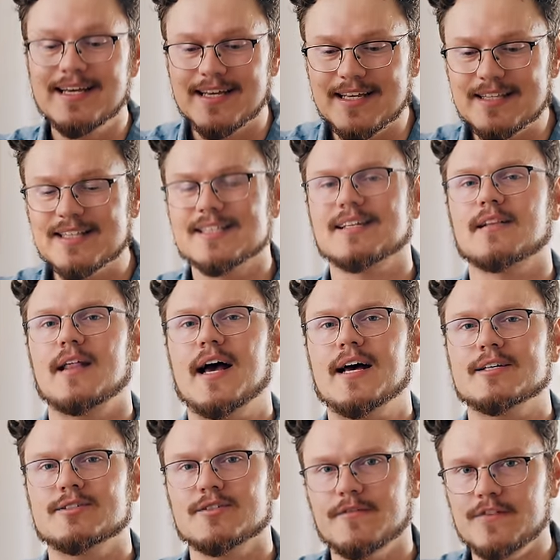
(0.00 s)
in this
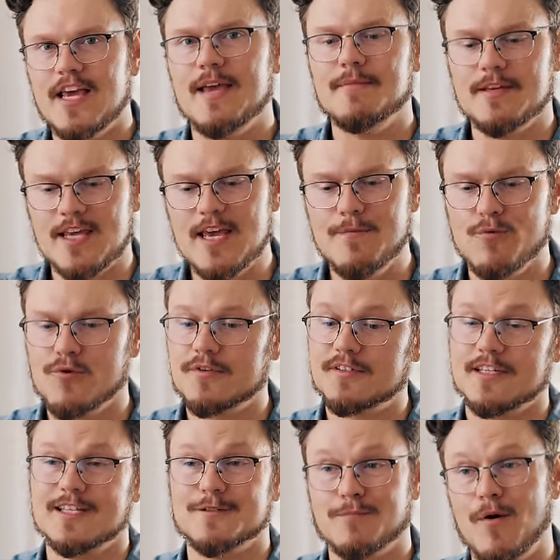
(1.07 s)
class of gaming keyboards
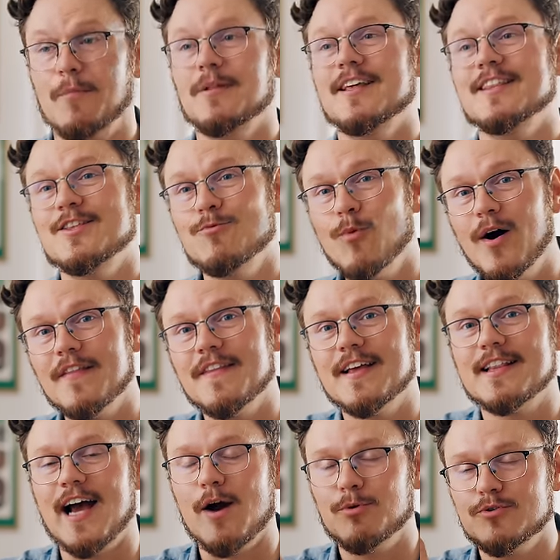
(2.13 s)
and it's probably the one
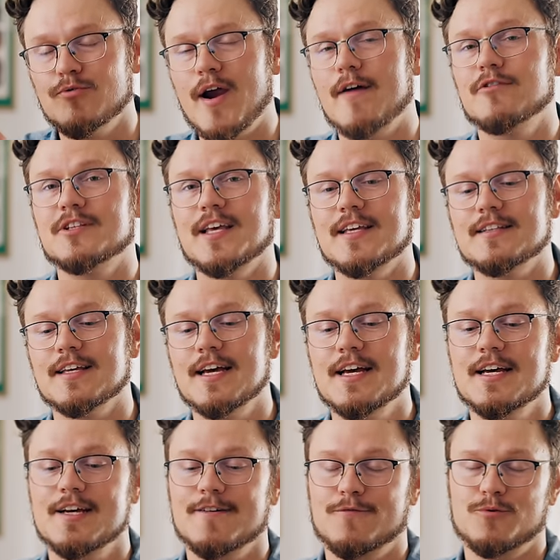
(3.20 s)
that I would gravitate
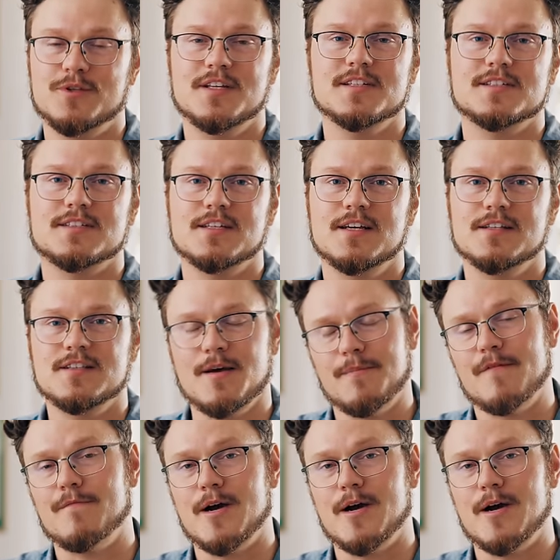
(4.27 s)
for this not